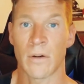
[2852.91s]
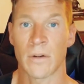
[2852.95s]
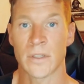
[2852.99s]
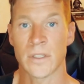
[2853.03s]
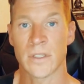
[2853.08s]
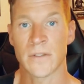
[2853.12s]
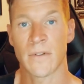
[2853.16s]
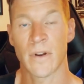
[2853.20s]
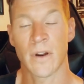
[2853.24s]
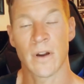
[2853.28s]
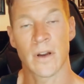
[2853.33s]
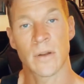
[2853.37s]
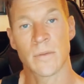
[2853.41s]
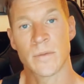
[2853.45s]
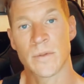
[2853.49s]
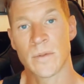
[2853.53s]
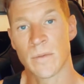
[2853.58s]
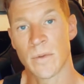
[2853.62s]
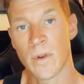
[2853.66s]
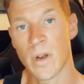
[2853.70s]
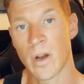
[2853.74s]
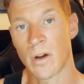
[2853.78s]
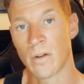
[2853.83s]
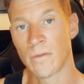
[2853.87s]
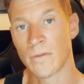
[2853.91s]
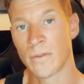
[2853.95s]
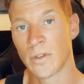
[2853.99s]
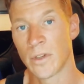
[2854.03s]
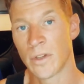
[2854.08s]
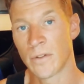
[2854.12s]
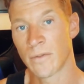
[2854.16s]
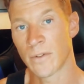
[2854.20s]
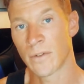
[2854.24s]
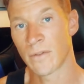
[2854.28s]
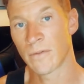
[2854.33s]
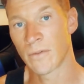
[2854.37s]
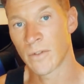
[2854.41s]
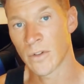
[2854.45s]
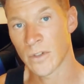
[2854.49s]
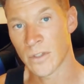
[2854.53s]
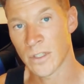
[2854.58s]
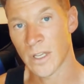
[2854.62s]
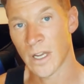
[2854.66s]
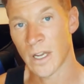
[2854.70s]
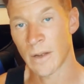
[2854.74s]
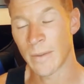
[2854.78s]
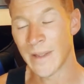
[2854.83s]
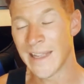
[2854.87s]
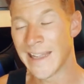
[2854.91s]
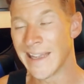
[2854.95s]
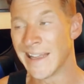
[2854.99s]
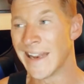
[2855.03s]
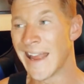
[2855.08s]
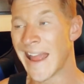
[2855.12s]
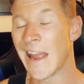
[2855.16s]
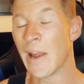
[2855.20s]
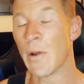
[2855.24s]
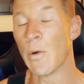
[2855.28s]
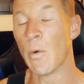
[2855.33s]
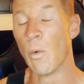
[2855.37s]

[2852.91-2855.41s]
firing up some Call of Duty for the first time in a